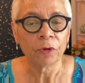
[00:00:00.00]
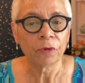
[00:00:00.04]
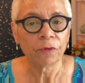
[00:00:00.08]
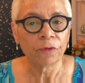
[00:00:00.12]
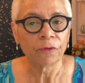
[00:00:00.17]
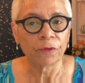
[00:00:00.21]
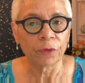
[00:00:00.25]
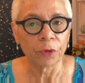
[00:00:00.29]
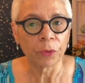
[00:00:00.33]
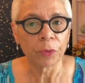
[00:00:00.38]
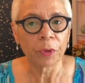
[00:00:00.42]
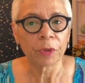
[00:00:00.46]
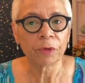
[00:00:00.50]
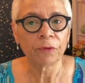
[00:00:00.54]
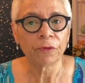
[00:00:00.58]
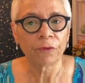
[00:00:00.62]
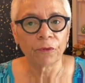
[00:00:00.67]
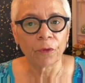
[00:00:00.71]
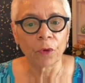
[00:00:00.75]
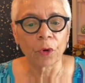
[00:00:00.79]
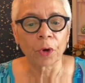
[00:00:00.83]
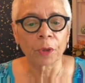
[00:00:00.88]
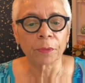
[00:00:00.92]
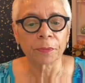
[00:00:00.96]
Fluid
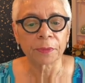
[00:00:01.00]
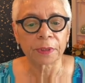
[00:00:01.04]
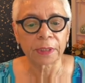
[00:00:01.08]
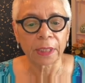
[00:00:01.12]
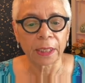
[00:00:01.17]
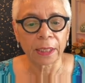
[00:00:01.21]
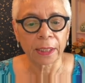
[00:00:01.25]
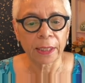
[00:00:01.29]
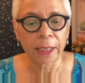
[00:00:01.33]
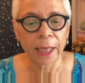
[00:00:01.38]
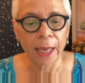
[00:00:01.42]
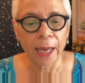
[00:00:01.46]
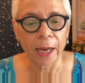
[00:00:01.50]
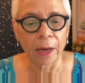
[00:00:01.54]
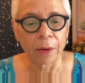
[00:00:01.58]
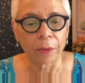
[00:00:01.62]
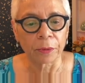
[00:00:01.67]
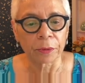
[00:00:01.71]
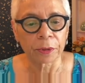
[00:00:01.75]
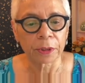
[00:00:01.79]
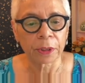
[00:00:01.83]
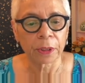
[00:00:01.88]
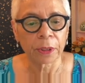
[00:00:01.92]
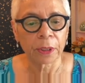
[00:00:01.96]
Forms
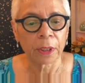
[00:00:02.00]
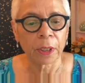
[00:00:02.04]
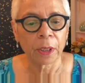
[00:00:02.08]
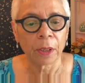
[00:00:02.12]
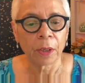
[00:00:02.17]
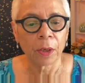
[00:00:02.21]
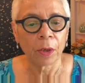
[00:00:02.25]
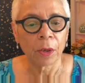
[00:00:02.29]
account.